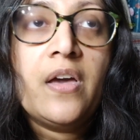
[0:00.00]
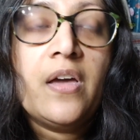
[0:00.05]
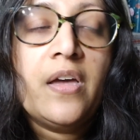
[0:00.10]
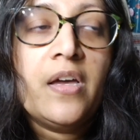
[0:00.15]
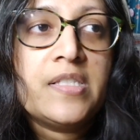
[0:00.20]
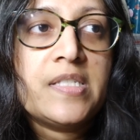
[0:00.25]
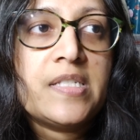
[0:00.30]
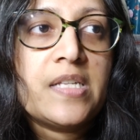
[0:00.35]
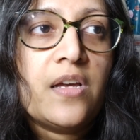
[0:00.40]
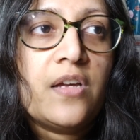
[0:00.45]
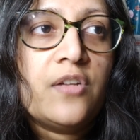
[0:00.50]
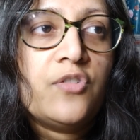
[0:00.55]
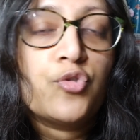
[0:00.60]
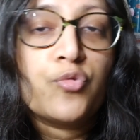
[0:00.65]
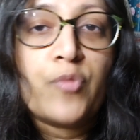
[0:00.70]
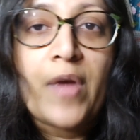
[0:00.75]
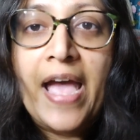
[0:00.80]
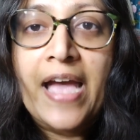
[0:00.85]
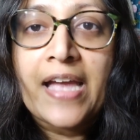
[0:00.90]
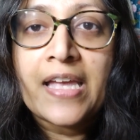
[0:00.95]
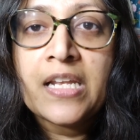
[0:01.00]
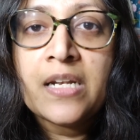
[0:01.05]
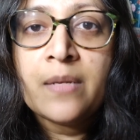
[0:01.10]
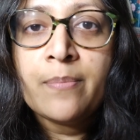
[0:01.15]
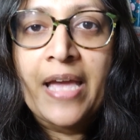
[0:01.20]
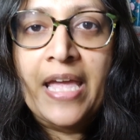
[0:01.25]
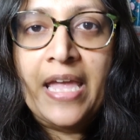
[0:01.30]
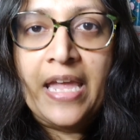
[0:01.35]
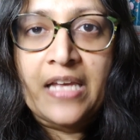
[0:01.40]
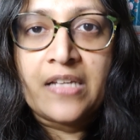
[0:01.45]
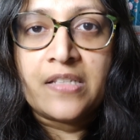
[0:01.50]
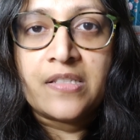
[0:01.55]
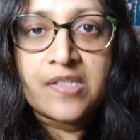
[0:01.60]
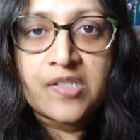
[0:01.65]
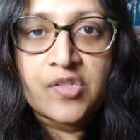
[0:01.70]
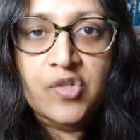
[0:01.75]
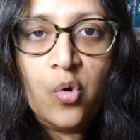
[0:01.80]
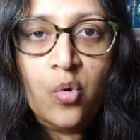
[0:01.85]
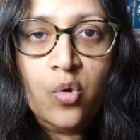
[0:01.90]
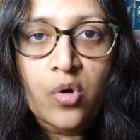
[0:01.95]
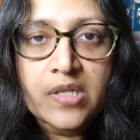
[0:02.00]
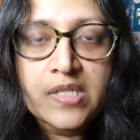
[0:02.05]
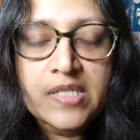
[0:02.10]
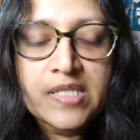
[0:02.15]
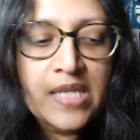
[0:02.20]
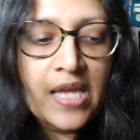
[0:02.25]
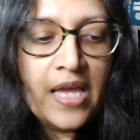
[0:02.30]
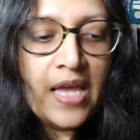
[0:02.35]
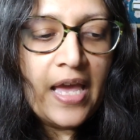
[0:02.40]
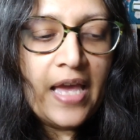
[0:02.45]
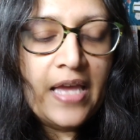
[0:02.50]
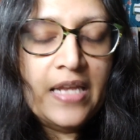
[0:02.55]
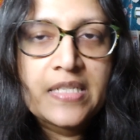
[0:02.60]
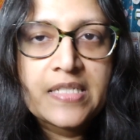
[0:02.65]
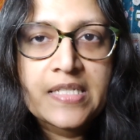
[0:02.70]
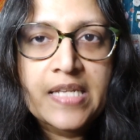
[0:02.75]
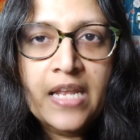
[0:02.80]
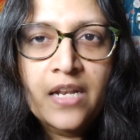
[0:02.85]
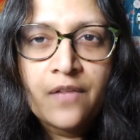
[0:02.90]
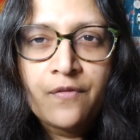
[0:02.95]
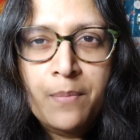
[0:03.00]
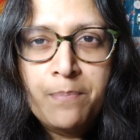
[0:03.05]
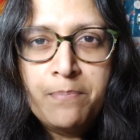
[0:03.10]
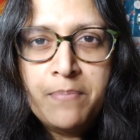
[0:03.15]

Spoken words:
It's a Dragon by Ann Stokes, and it's kind of a